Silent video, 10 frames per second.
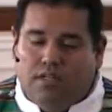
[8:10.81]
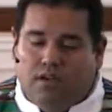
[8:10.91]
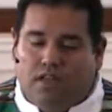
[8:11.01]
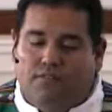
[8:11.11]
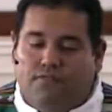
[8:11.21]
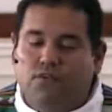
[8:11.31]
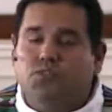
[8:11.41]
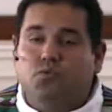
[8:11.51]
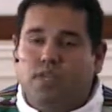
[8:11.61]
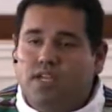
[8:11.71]
On the
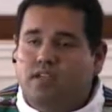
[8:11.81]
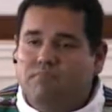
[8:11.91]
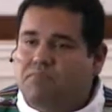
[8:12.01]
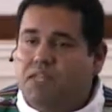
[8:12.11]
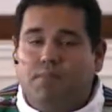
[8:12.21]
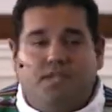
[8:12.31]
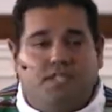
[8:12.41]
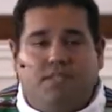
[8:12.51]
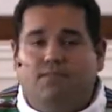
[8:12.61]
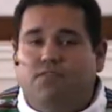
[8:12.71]
first read, they might
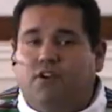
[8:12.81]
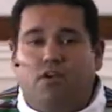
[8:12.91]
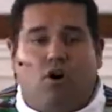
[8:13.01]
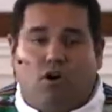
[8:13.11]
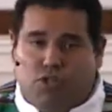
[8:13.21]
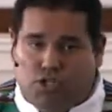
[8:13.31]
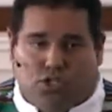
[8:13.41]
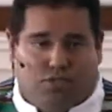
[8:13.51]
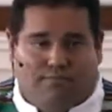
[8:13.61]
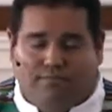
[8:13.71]
seem very harsh,